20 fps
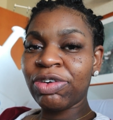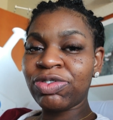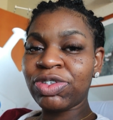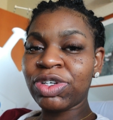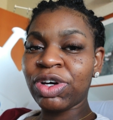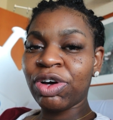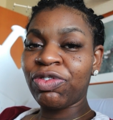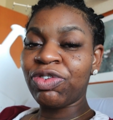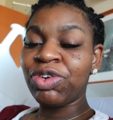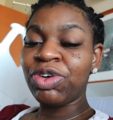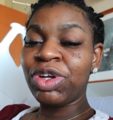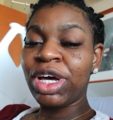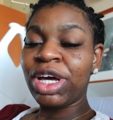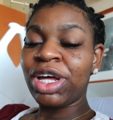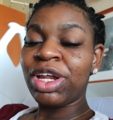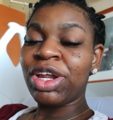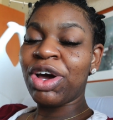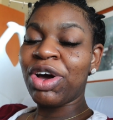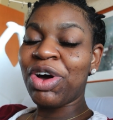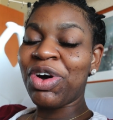So if you
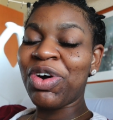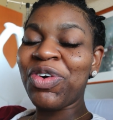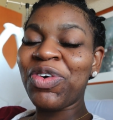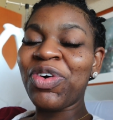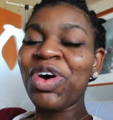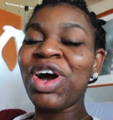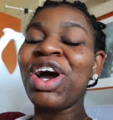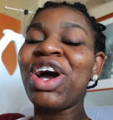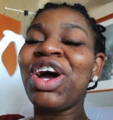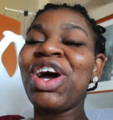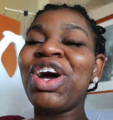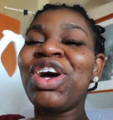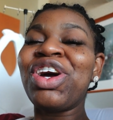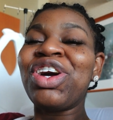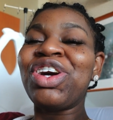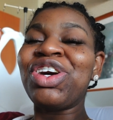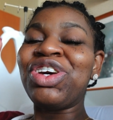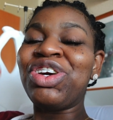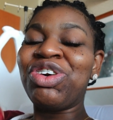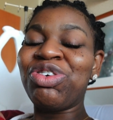didn't know,
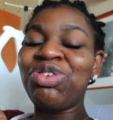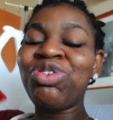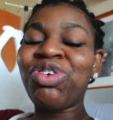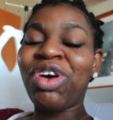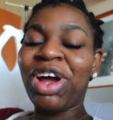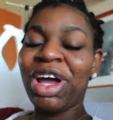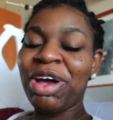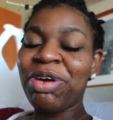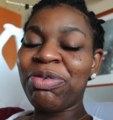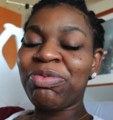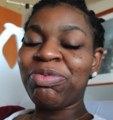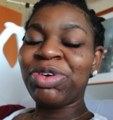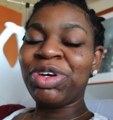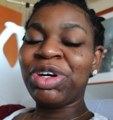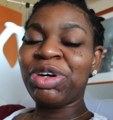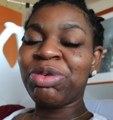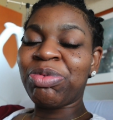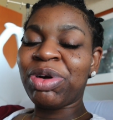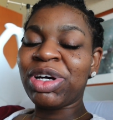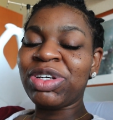you cramp when
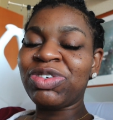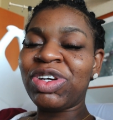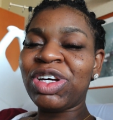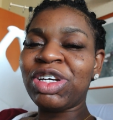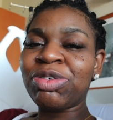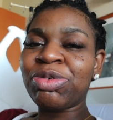you're breastfeeding,